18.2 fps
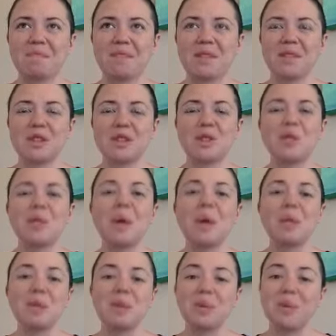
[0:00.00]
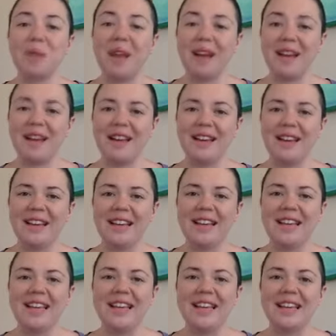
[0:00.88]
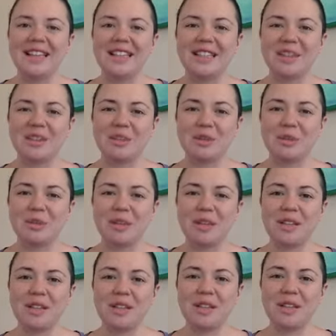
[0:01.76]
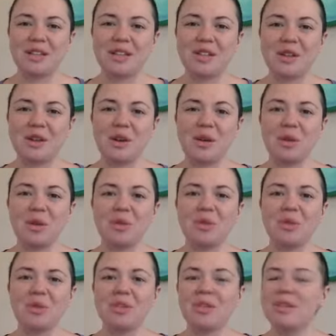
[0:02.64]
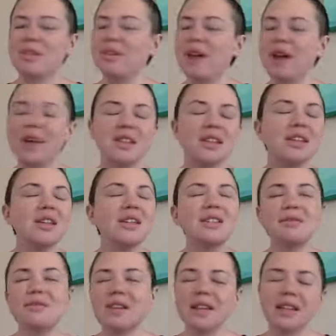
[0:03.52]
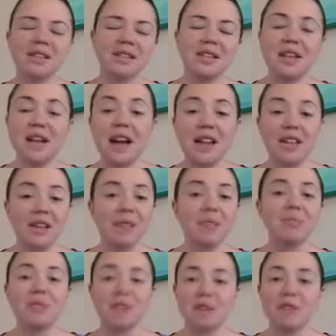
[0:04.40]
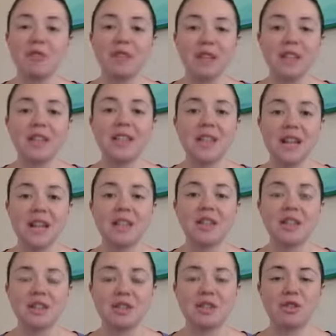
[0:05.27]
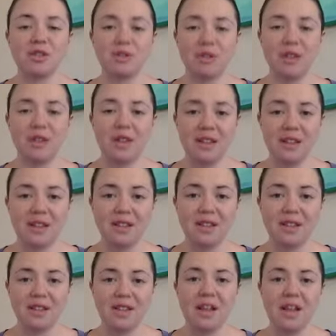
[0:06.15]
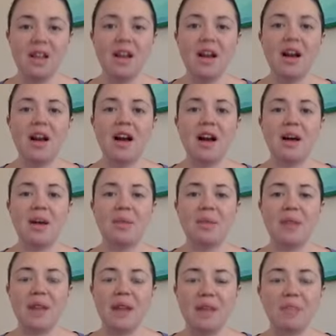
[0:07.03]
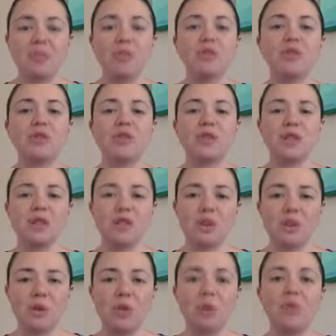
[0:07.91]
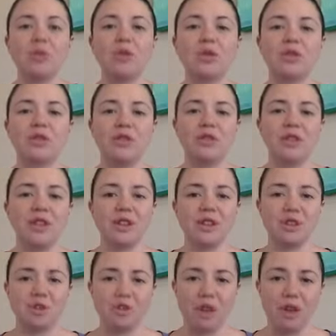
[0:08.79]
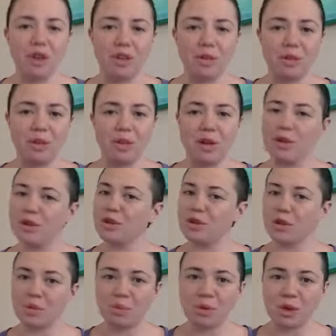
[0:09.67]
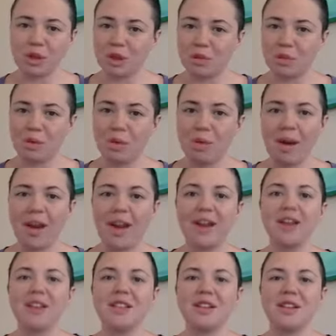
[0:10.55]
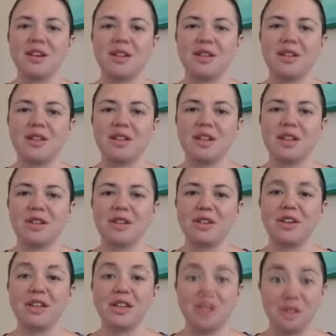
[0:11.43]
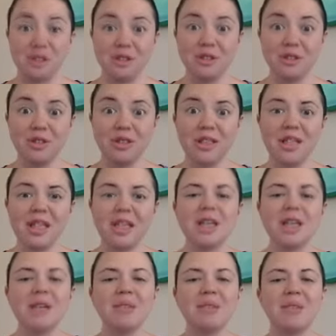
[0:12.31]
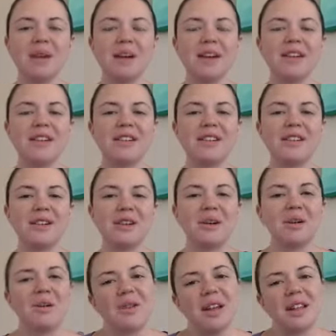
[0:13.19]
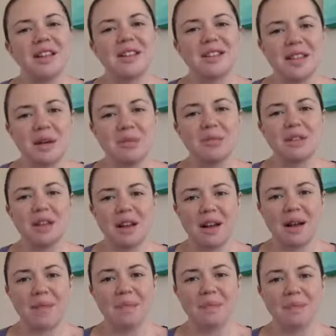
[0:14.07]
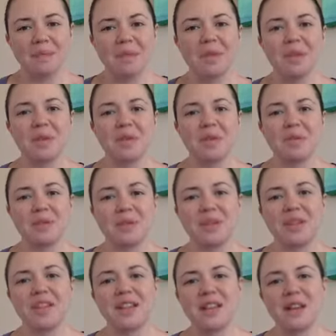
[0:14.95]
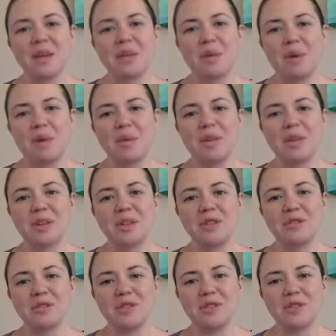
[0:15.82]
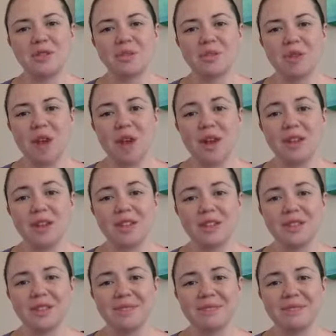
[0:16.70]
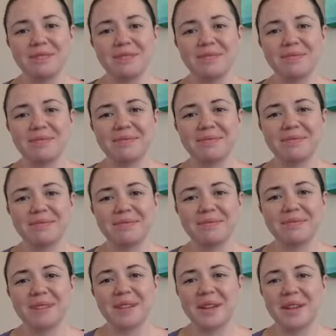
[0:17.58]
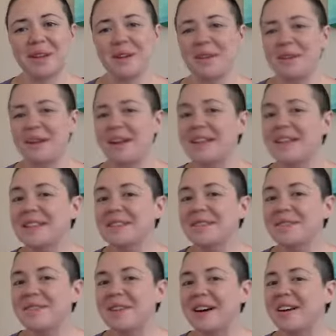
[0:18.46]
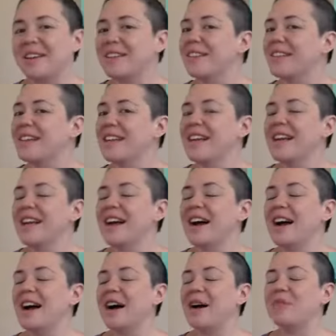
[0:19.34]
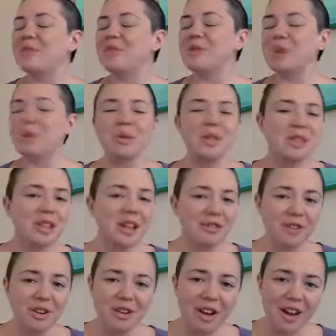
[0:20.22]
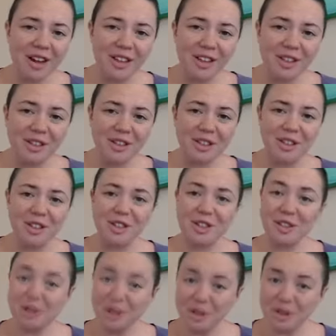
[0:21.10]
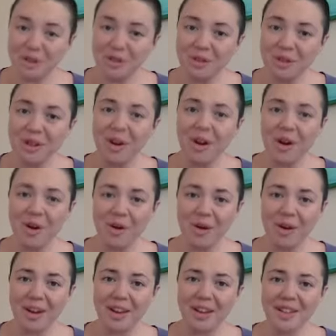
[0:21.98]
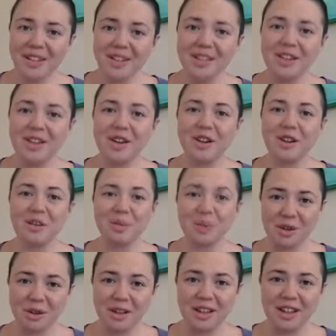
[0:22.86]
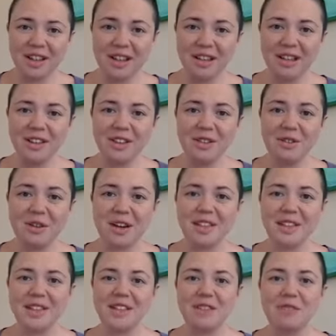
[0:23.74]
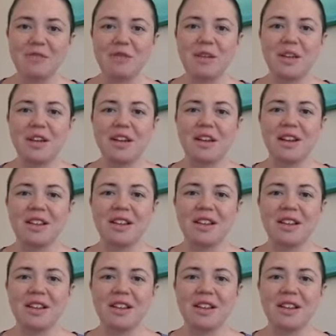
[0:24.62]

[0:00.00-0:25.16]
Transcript: swept away into those places. So not to deny them, definitely attend to those feelings. Name those feelings, hold those feelings, draw them close. Don't push them away because that creates other issues. But, you know, at the same time, really take a moment to feel some gratitude. All right. Well, so much love and gratitude to you always, our community. You guys give me a